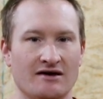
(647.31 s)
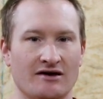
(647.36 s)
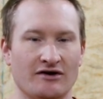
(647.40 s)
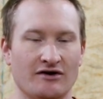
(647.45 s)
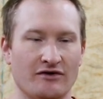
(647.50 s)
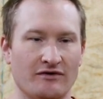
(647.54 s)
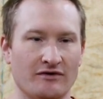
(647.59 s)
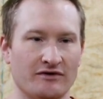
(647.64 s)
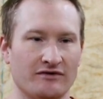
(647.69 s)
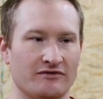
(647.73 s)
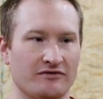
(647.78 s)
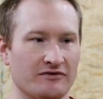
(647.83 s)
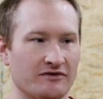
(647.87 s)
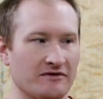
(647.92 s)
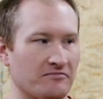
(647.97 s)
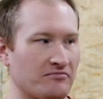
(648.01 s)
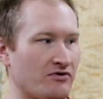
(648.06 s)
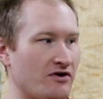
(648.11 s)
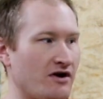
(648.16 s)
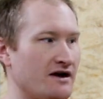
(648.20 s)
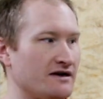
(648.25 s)
going through the
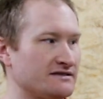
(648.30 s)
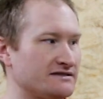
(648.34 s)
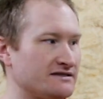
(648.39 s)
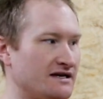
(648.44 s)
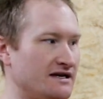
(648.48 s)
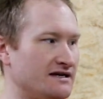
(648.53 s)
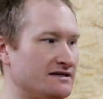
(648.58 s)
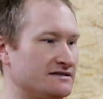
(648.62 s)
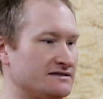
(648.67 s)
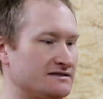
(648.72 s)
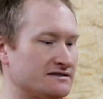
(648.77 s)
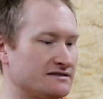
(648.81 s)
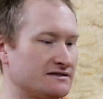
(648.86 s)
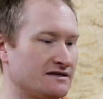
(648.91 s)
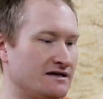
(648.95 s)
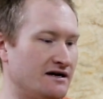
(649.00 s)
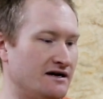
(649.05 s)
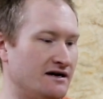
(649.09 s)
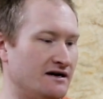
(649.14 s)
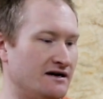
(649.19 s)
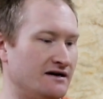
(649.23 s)
process
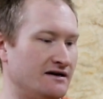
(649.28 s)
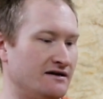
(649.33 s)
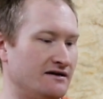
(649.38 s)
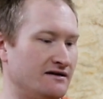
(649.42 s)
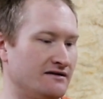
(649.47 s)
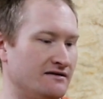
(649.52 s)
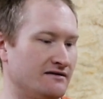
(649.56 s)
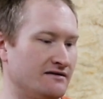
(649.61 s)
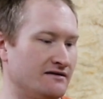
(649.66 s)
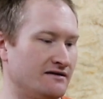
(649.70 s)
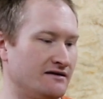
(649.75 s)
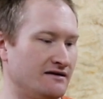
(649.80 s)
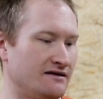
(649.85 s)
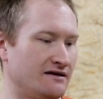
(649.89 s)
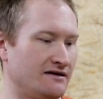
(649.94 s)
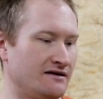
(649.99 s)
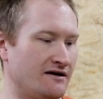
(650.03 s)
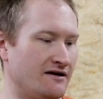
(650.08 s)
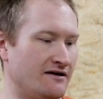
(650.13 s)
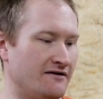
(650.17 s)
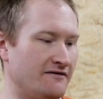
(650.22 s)
uh,
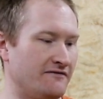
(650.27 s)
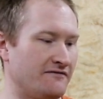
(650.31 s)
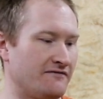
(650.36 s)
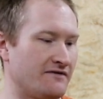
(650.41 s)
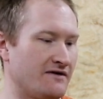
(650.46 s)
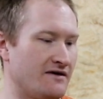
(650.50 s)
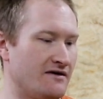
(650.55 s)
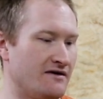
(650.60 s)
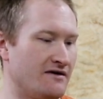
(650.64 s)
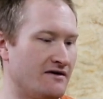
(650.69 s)
of